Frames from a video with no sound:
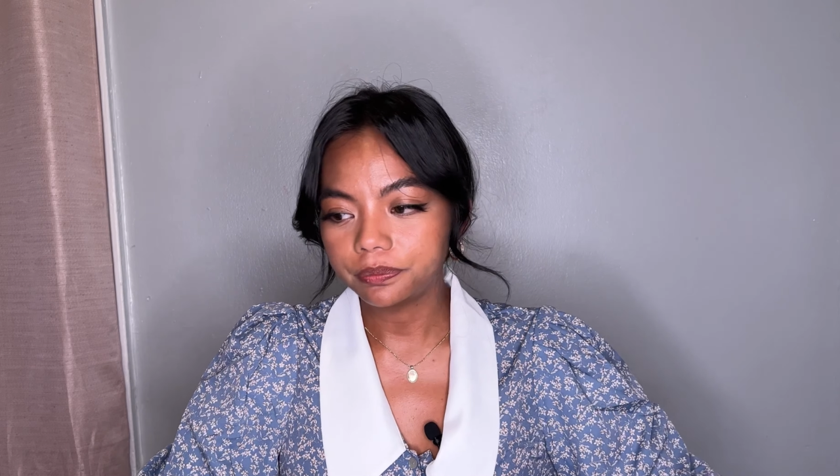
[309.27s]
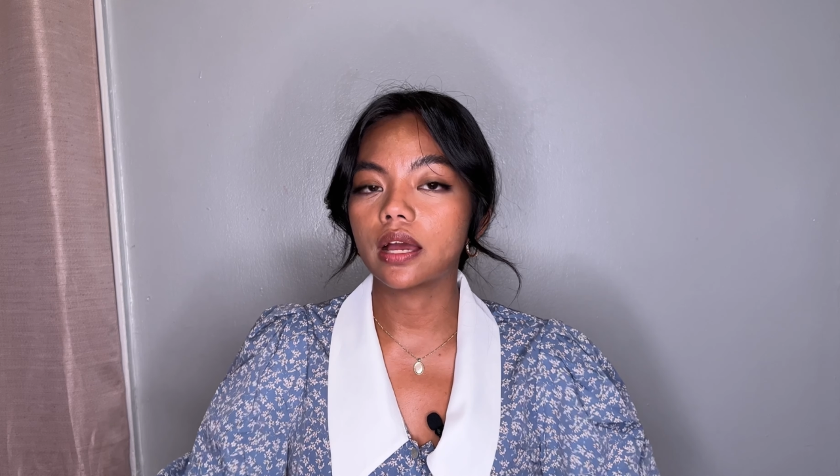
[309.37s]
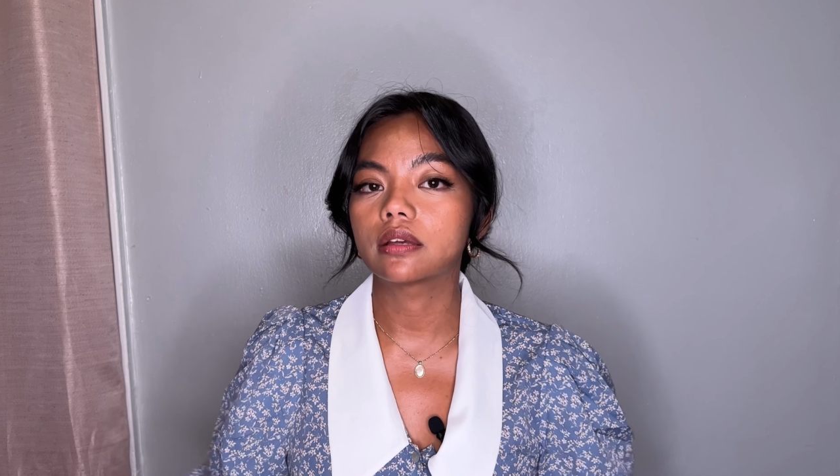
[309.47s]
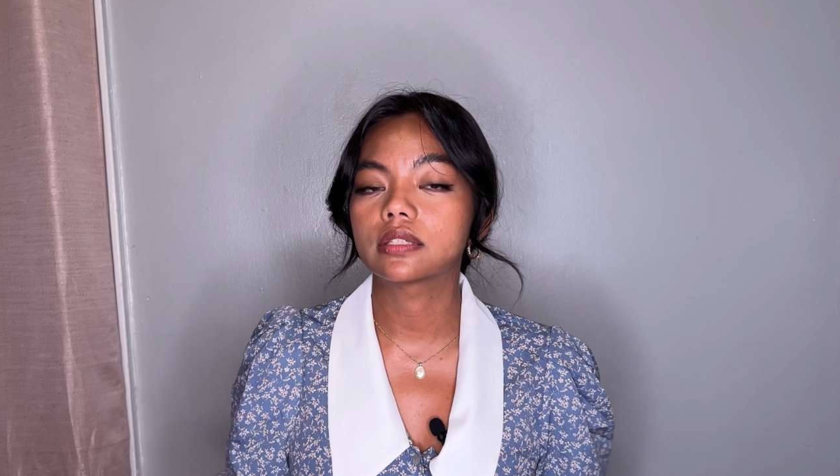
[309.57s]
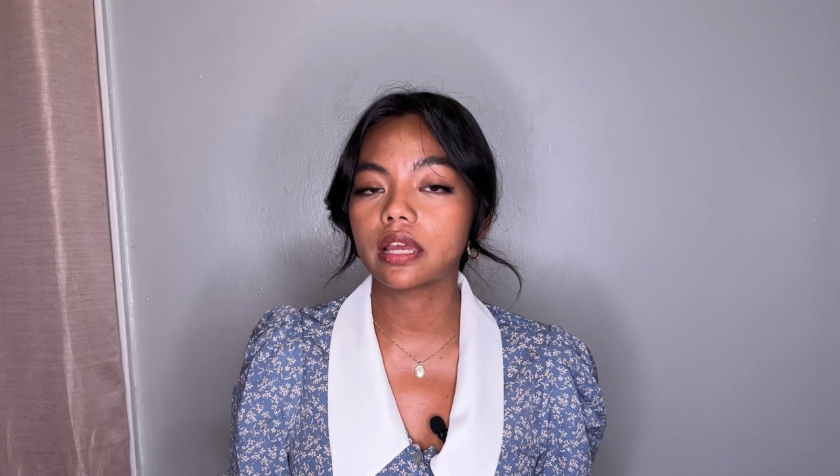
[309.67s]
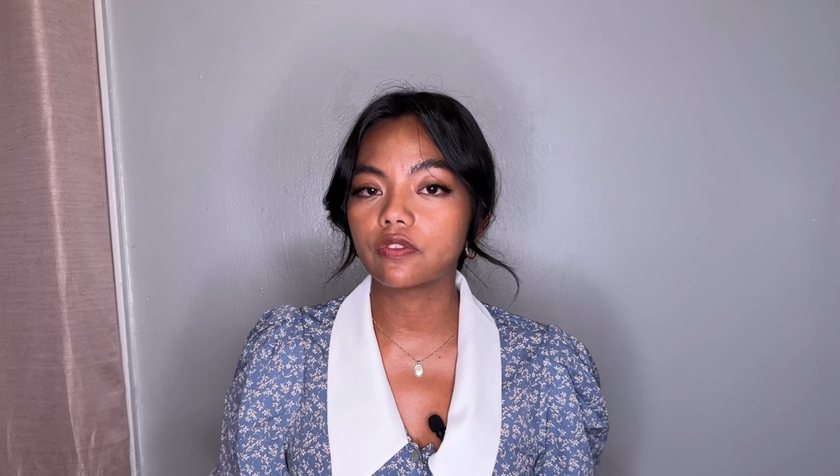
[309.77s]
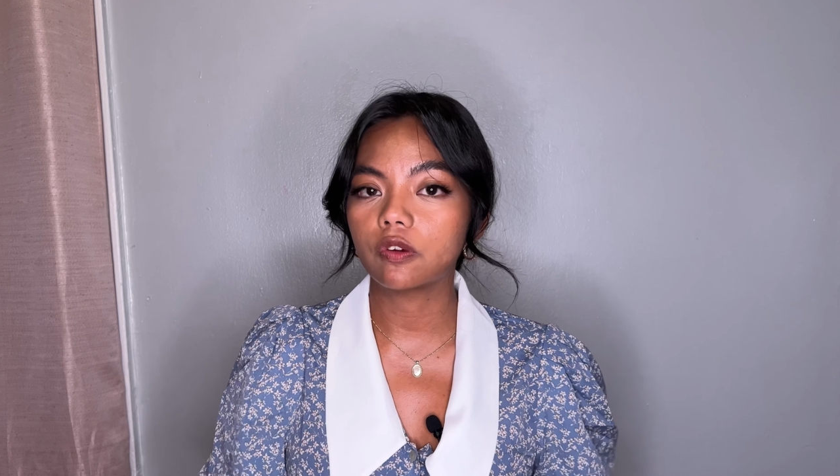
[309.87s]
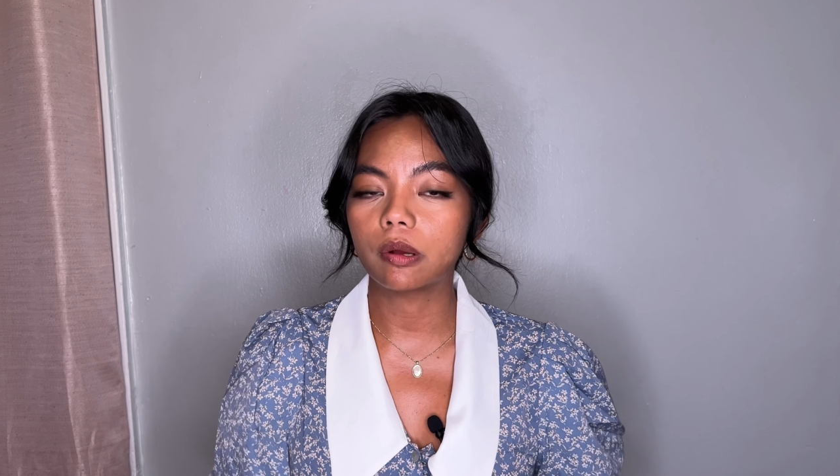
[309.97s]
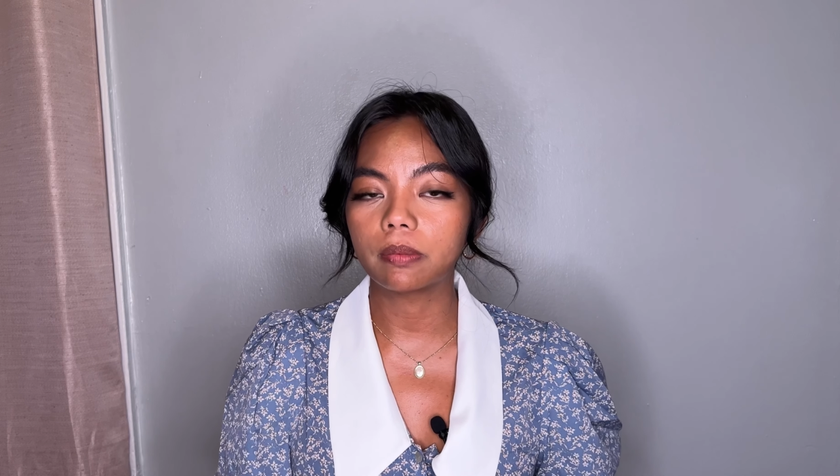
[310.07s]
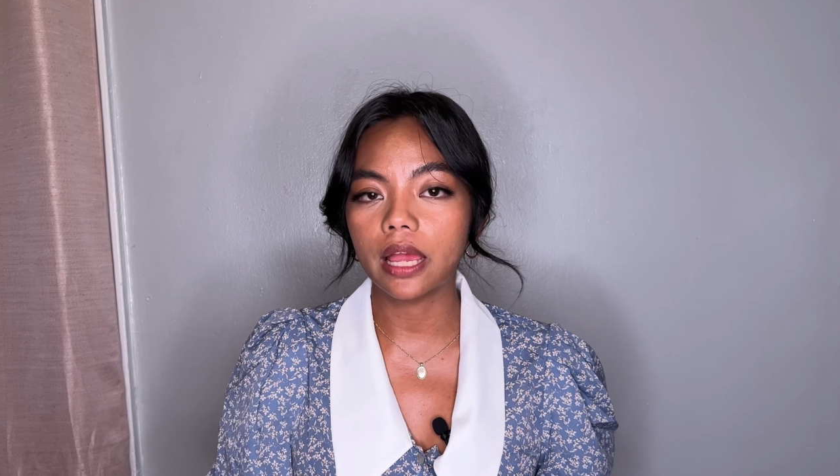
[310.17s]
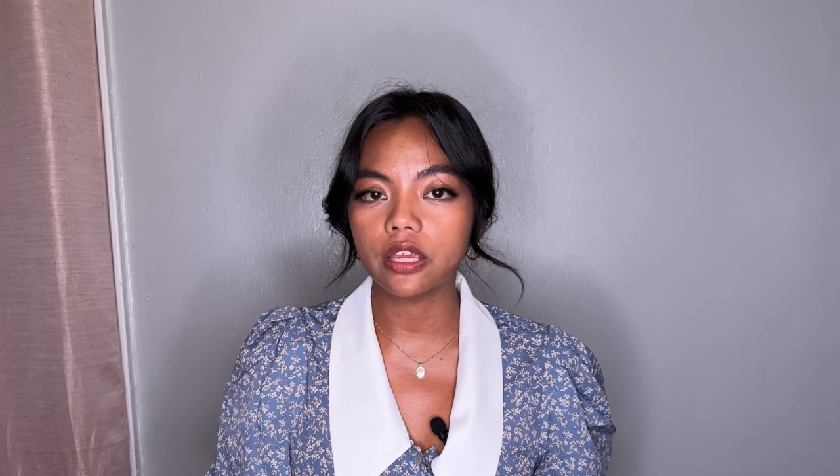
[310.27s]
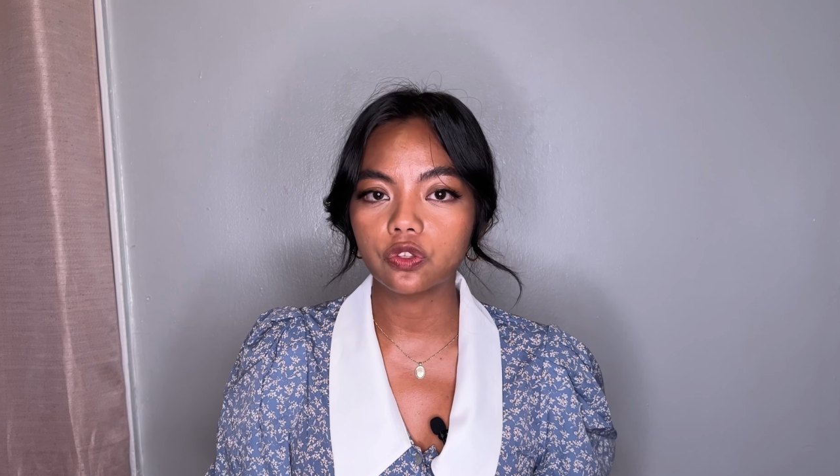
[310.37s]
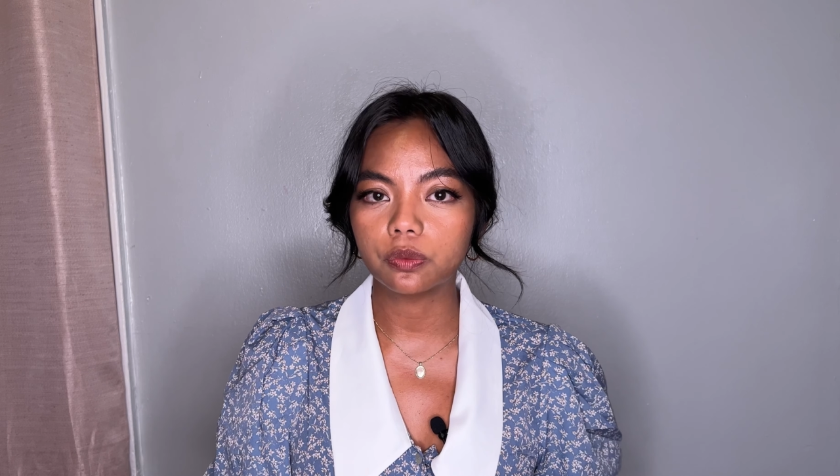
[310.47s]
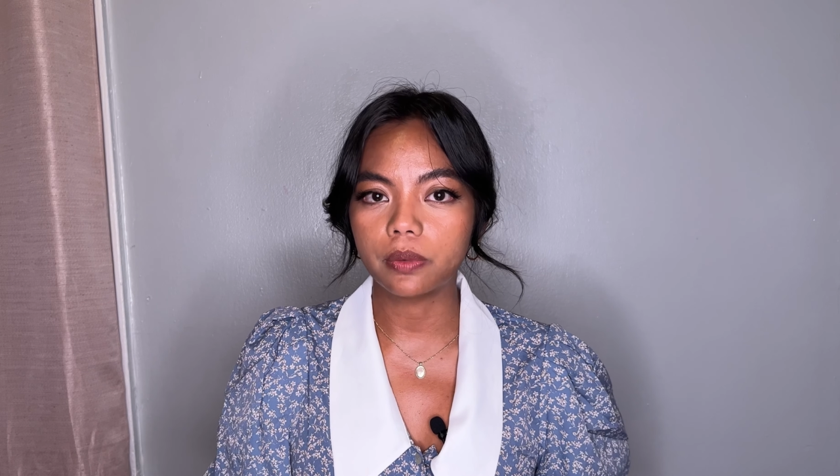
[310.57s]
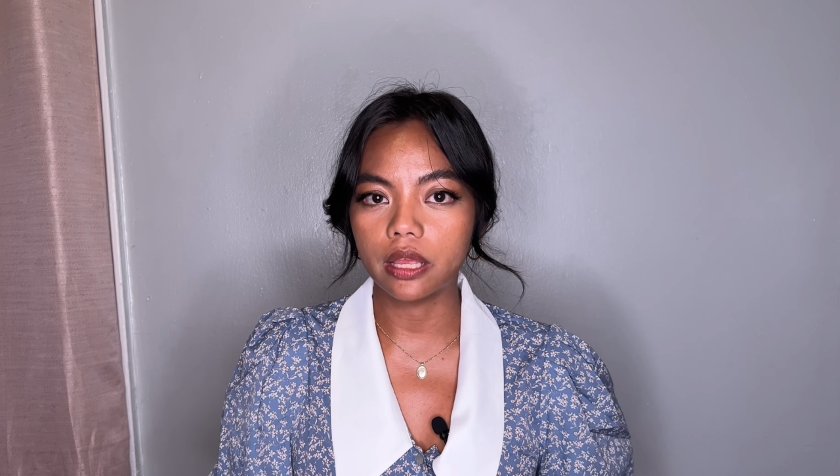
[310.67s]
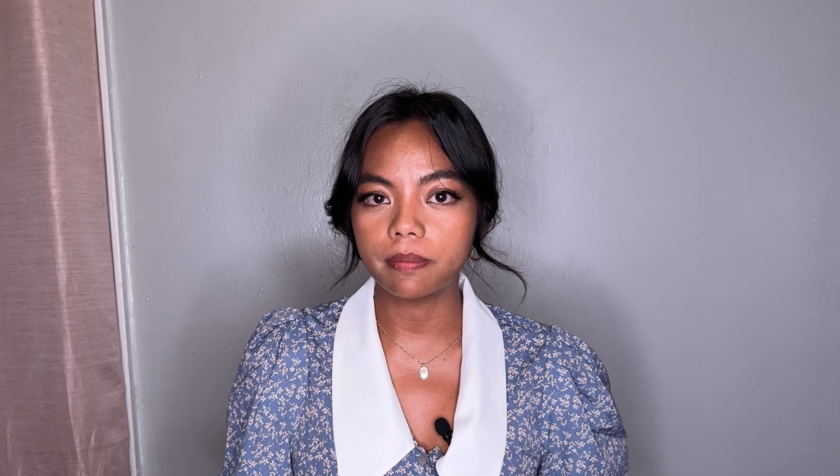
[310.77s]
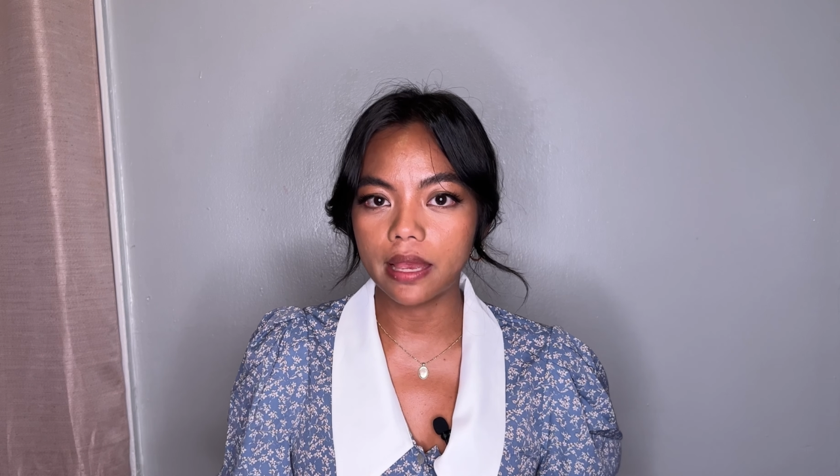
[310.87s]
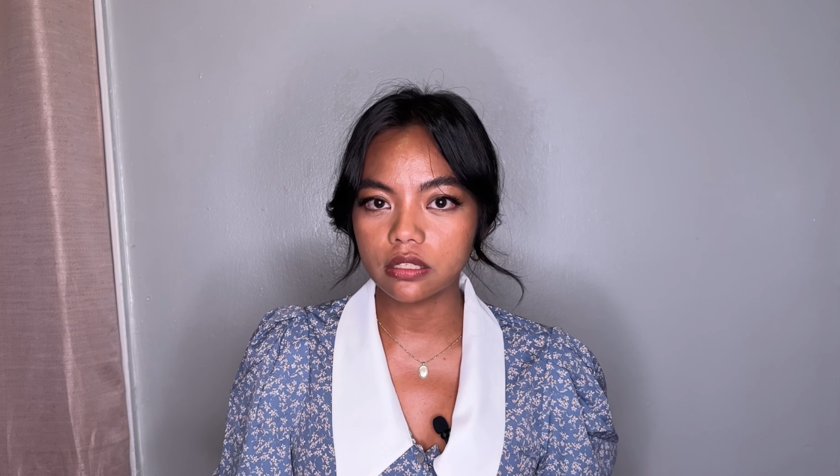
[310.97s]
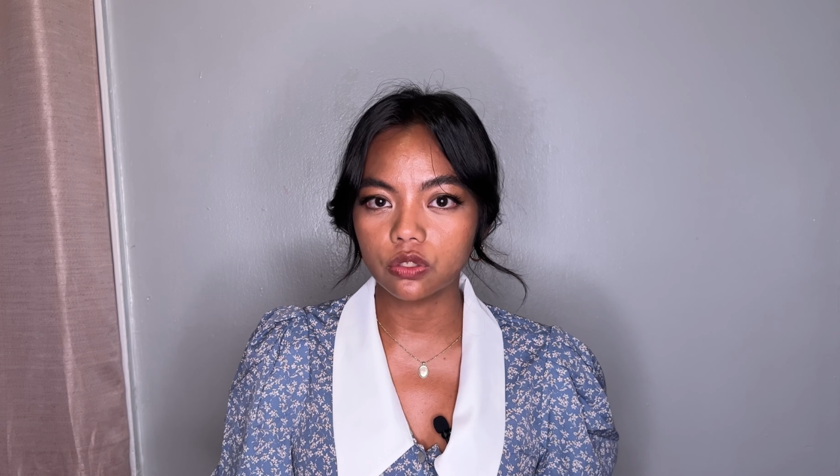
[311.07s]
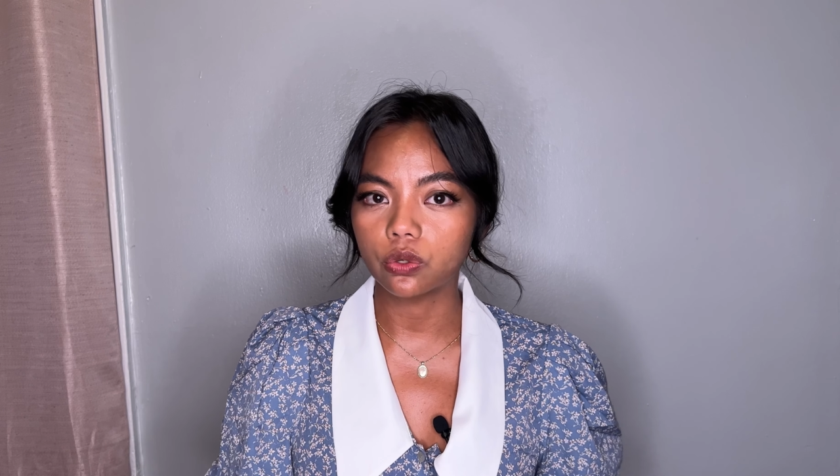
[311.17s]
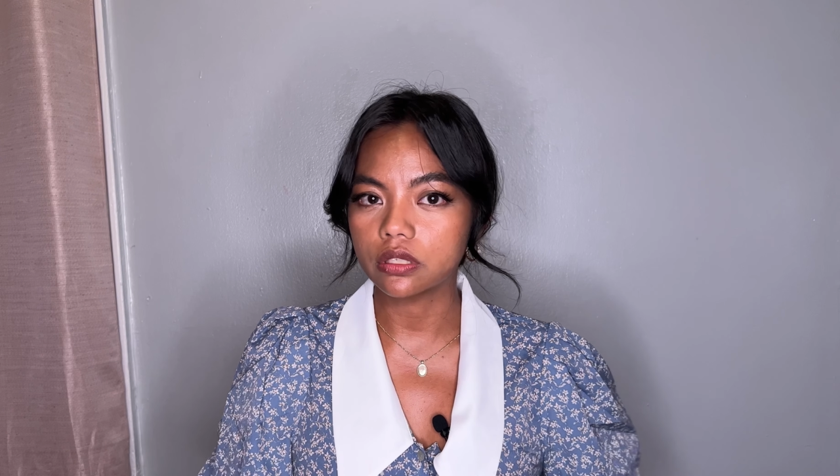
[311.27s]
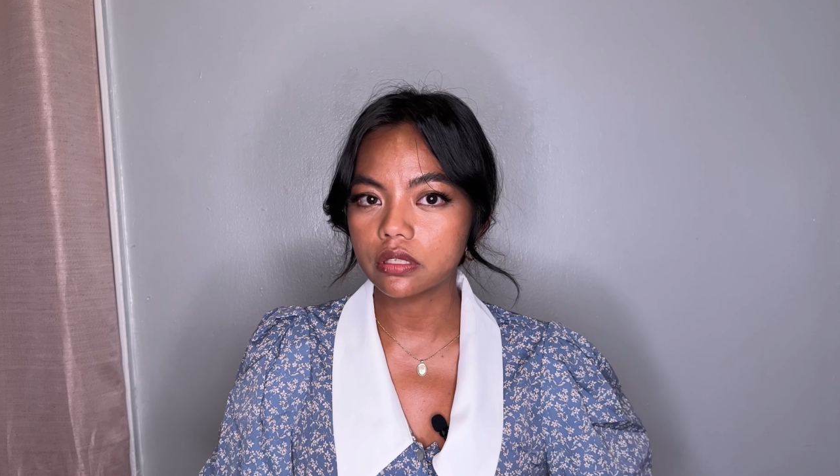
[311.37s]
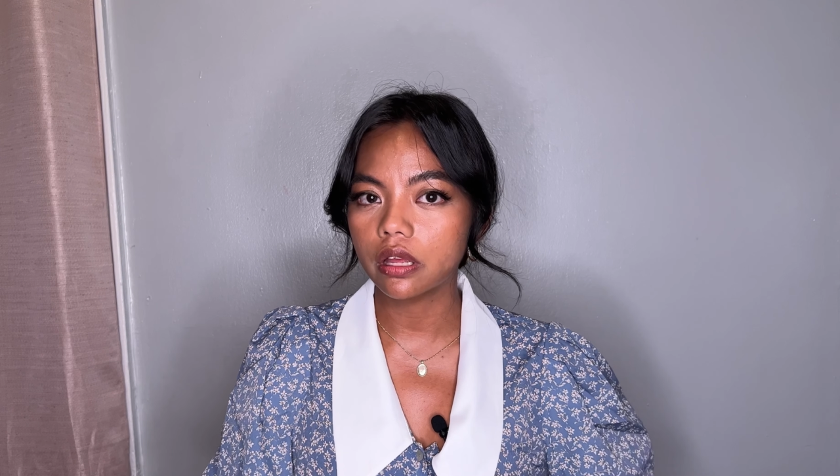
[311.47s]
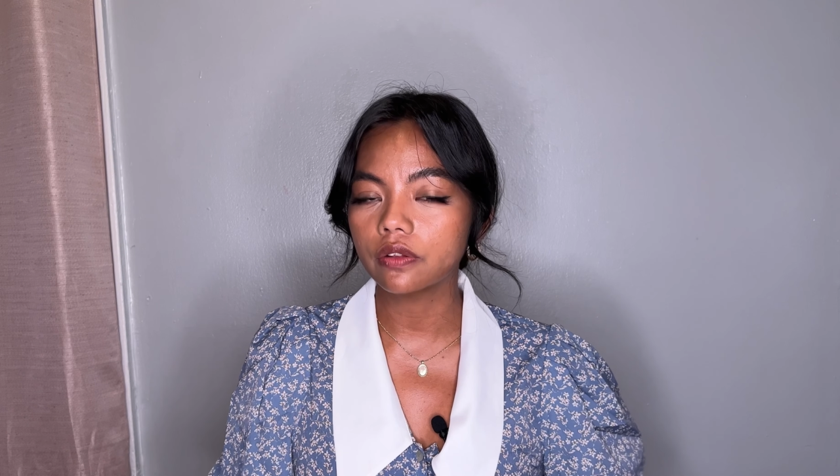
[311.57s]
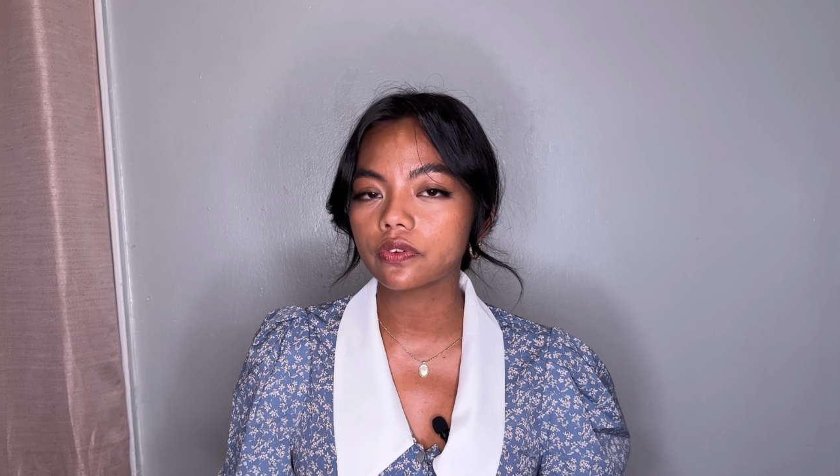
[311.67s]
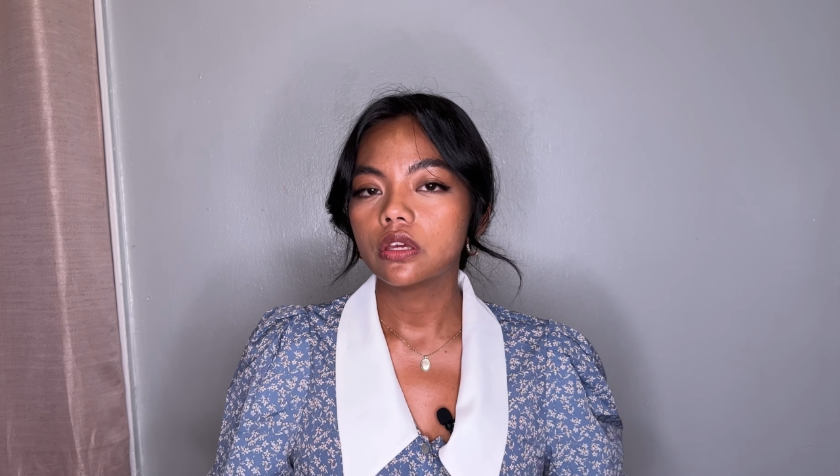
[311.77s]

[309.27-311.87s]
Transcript: Aside from applying to Brandbassador itself,